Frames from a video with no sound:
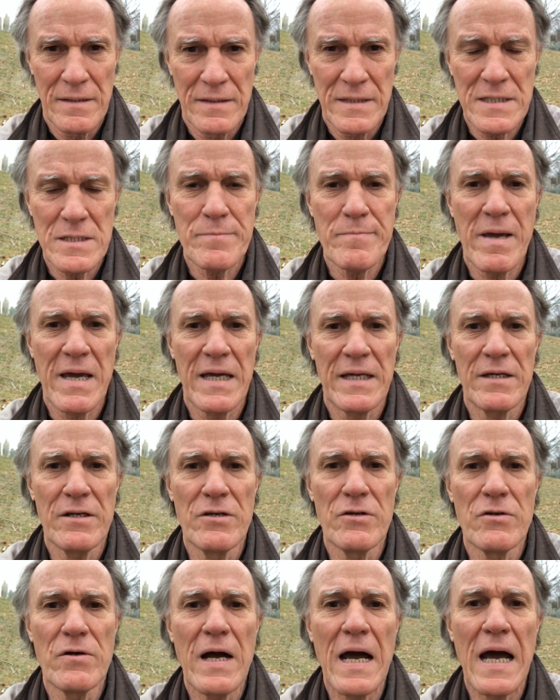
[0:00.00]
This man
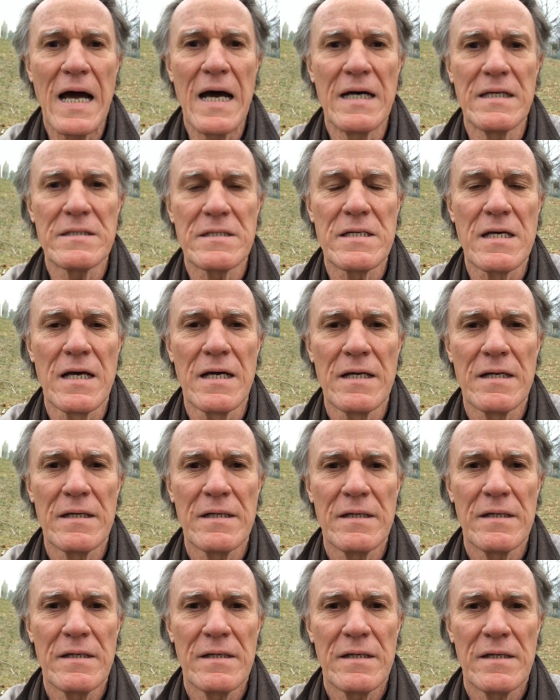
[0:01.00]
who has
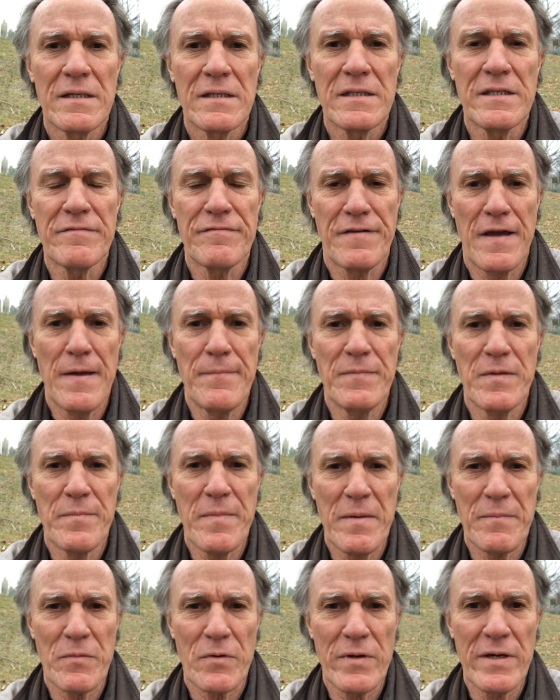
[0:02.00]
defamed the
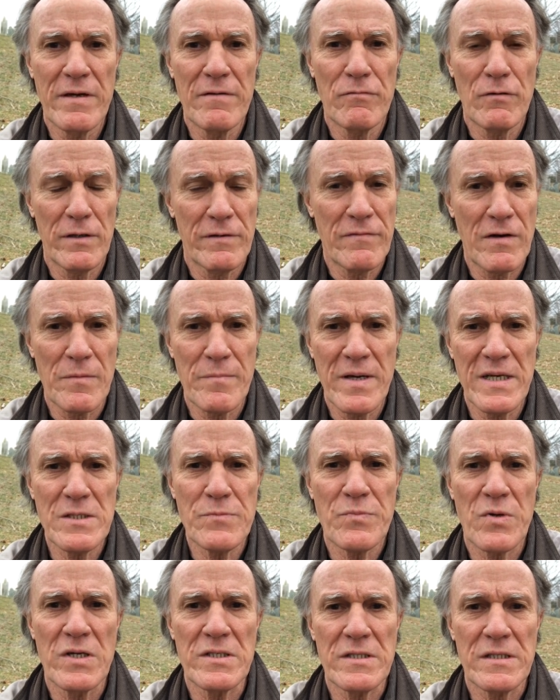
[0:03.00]
memory of one of our
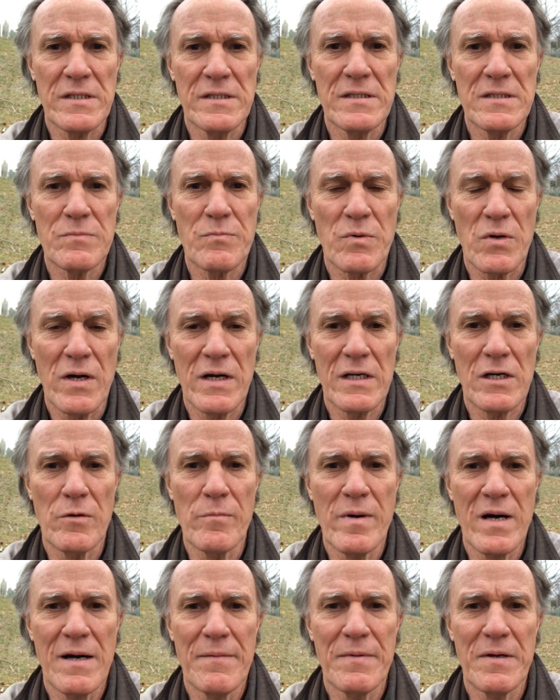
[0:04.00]
best presidents, Barack
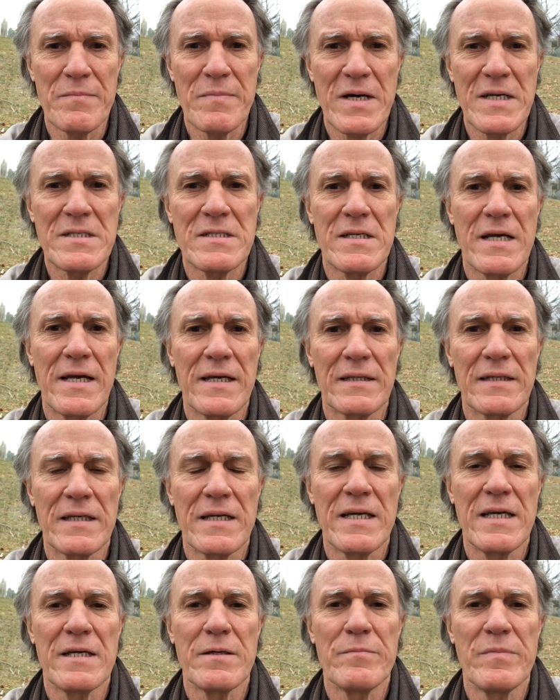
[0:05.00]
Obama, by saying
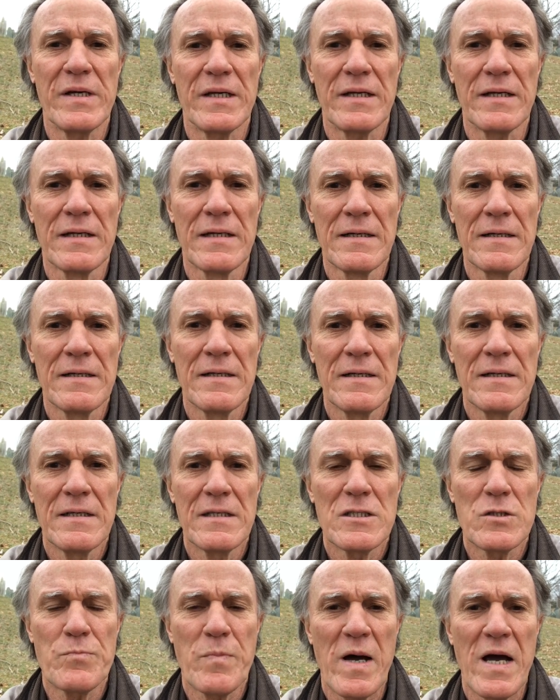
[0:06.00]
that he had been
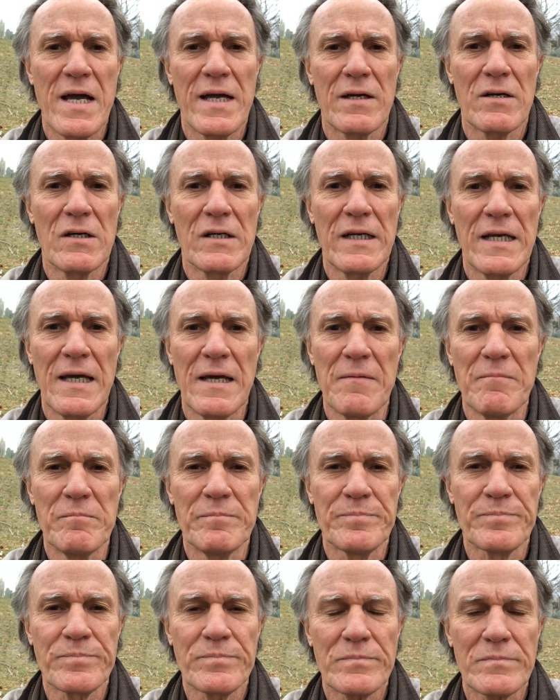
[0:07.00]
spying on
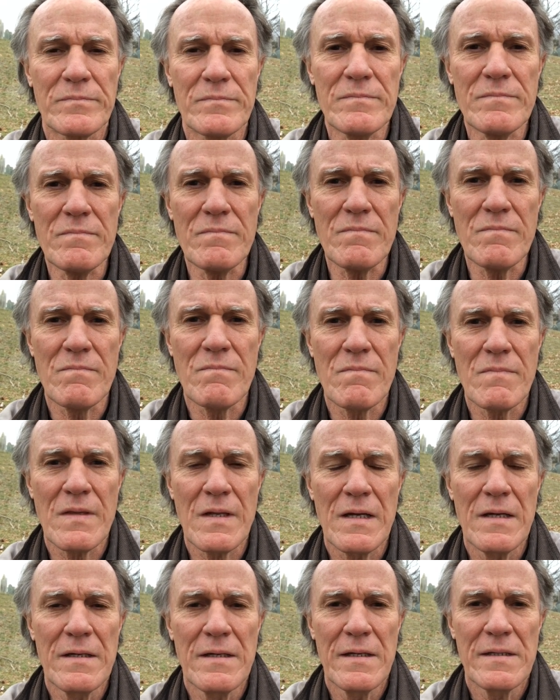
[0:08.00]
him,
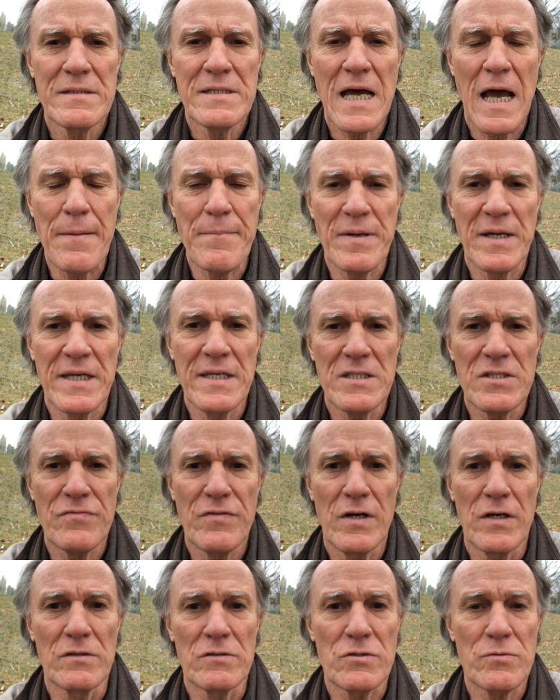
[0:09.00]
tapping his
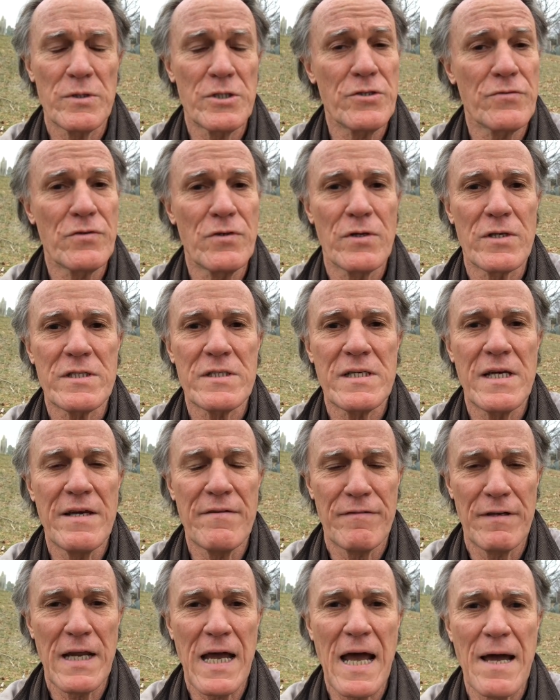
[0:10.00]
phones, which of course,
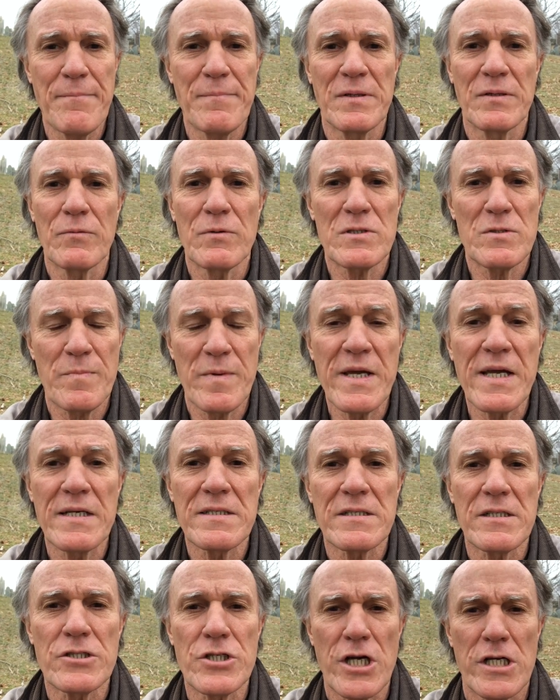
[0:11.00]
if it happened, was
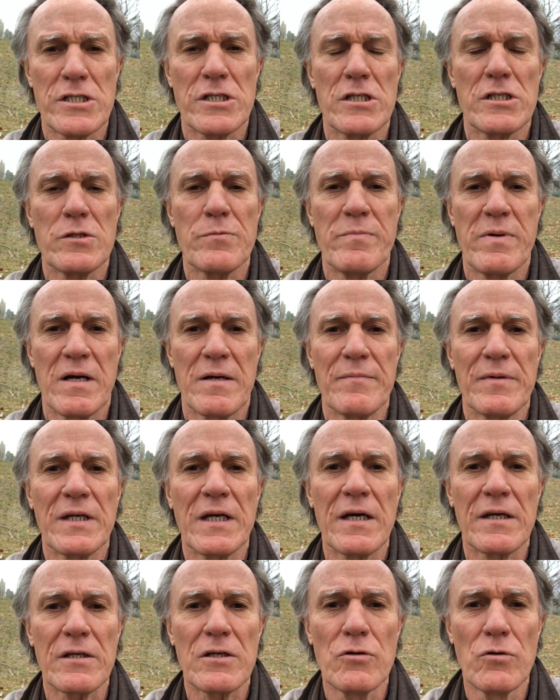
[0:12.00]
because the Justice Department
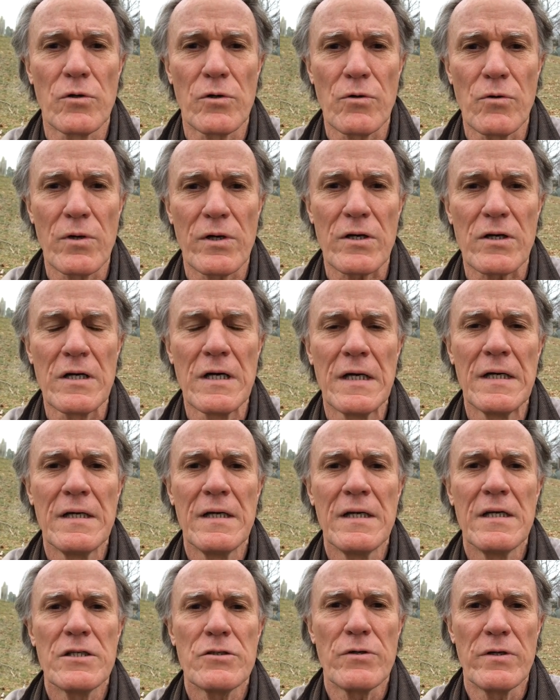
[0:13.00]
got a court order
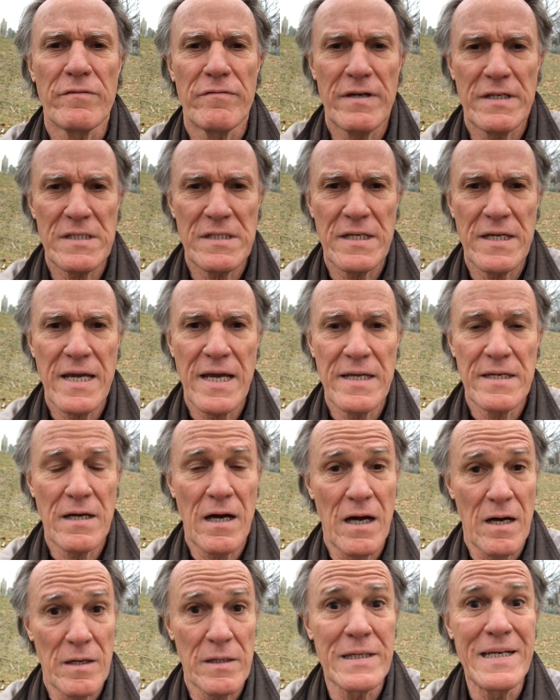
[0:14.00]
to investigate
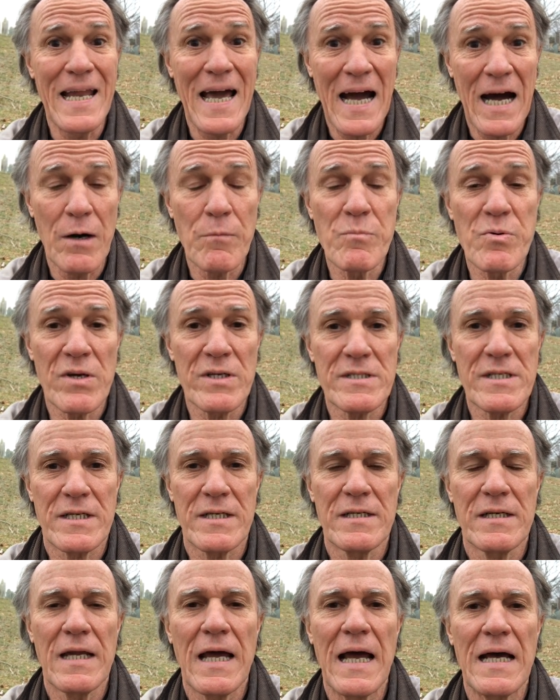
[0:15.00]
our now
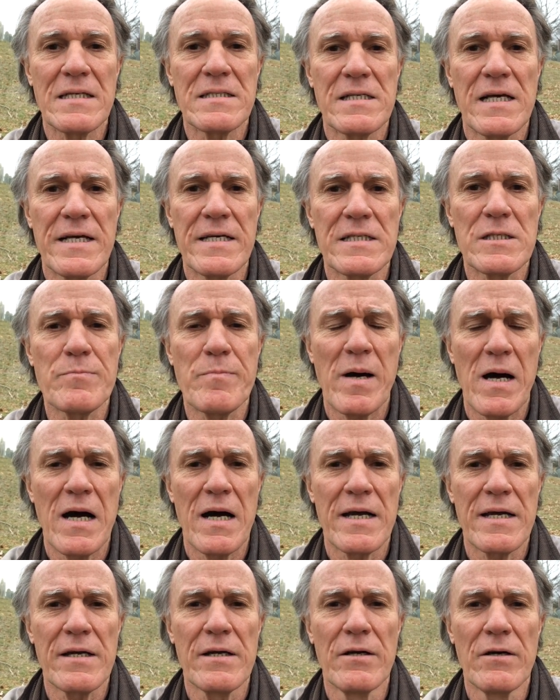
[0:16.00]
president as a
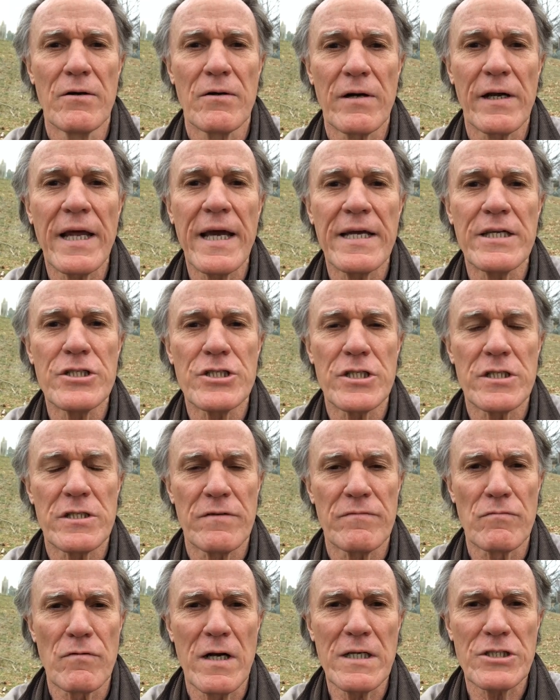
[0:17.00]
spy or an agent
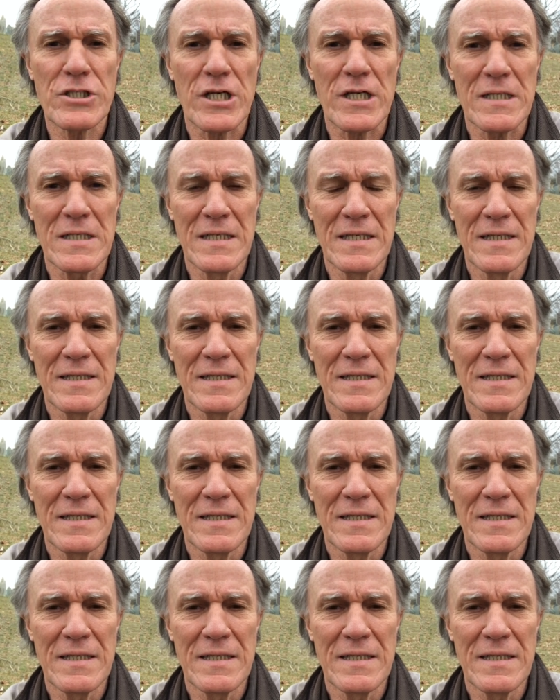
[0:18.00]
of Russia.